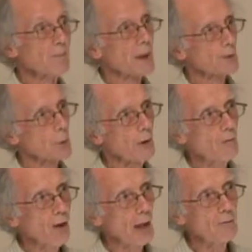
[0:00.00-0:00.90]
a
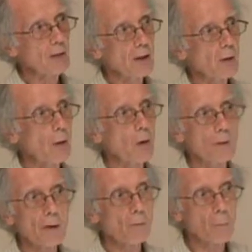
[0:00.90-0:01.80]
25-year loan on